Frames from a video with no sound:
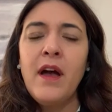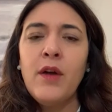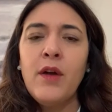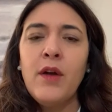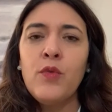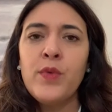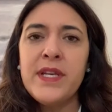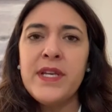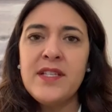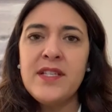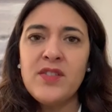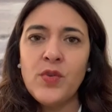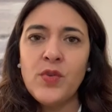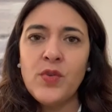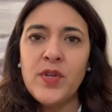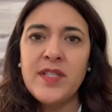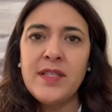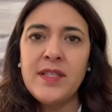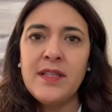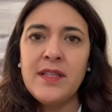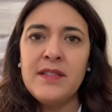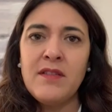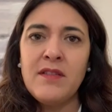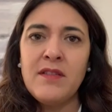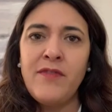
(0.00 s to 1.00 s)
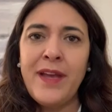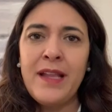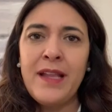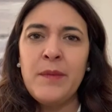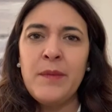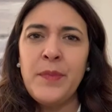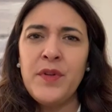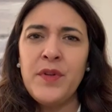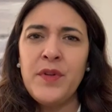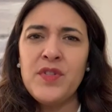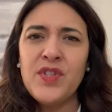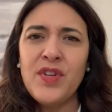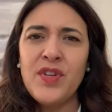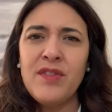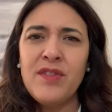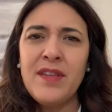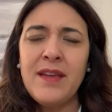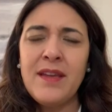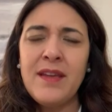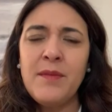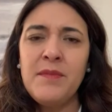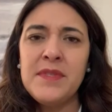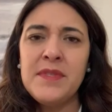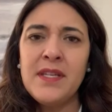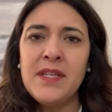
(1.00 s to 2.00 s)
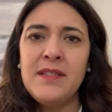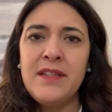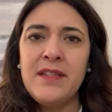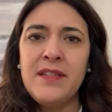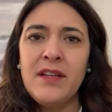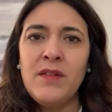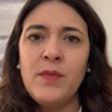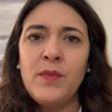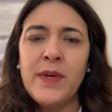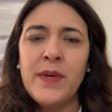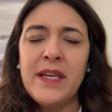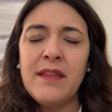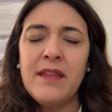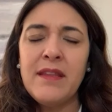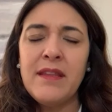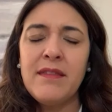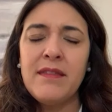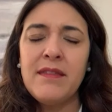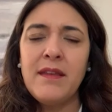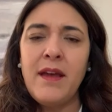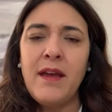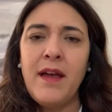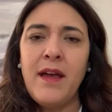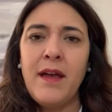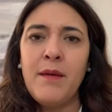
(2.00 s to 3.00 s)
resources available to them to deal with